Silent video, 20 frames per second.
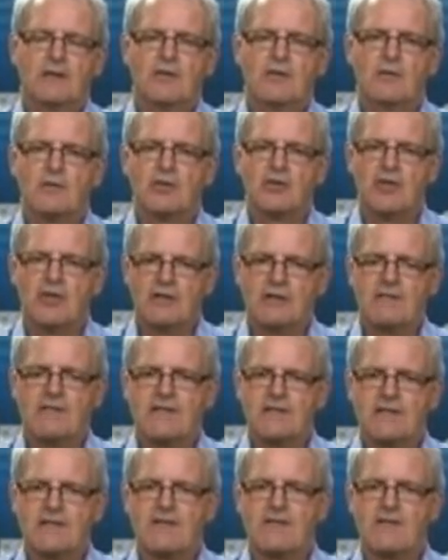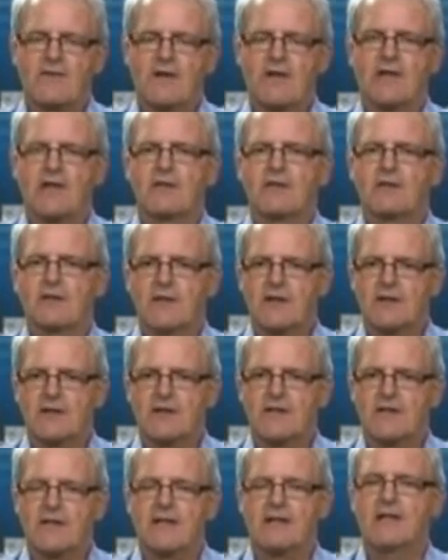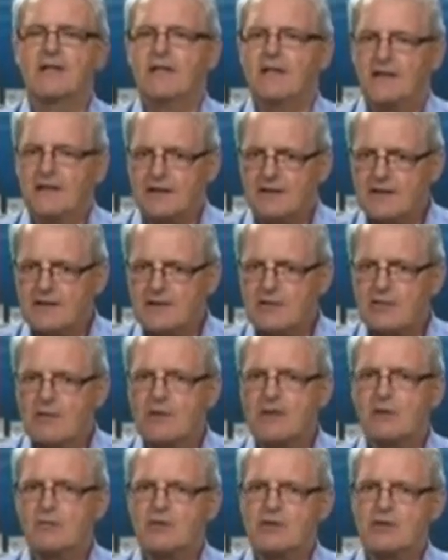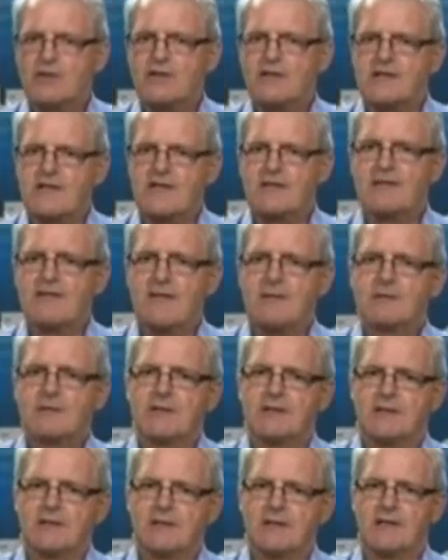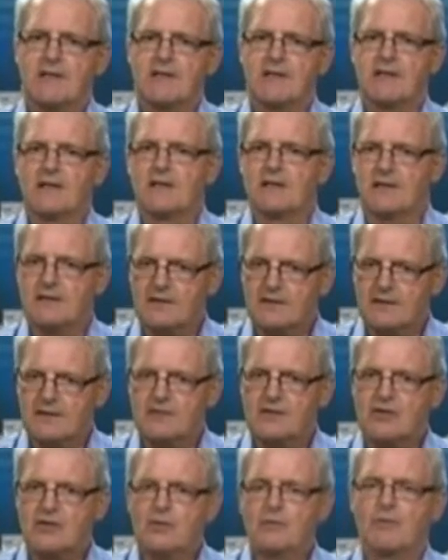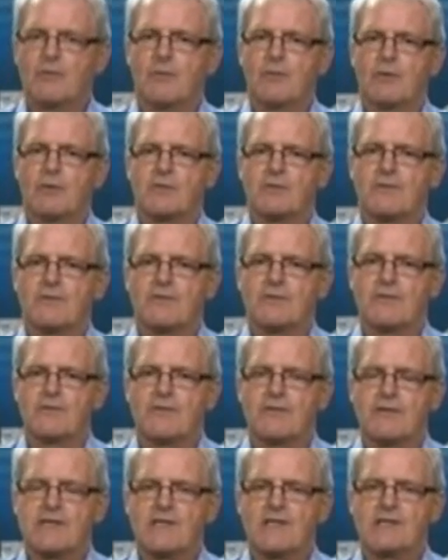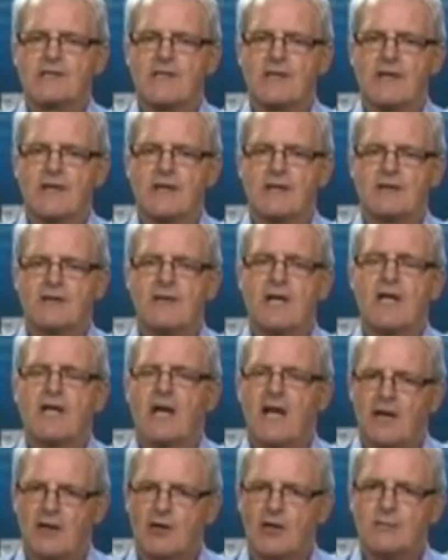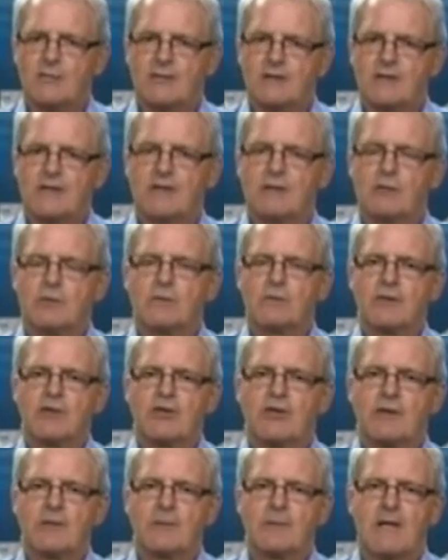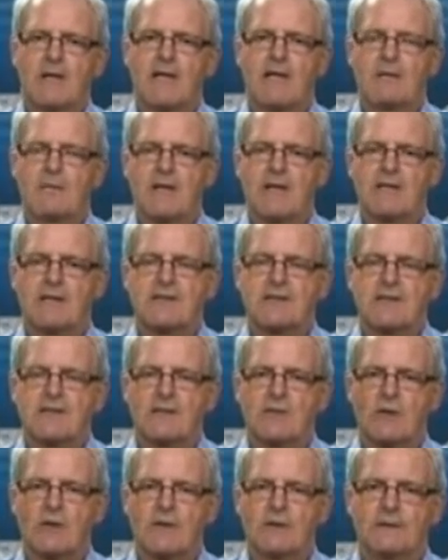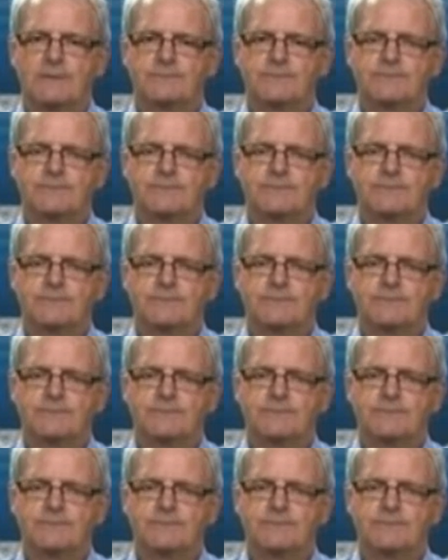to achieve a ceasefire, and that Israel, which has accepted two proposals for ceasefires, I hope that they will be joined by Hamas as well.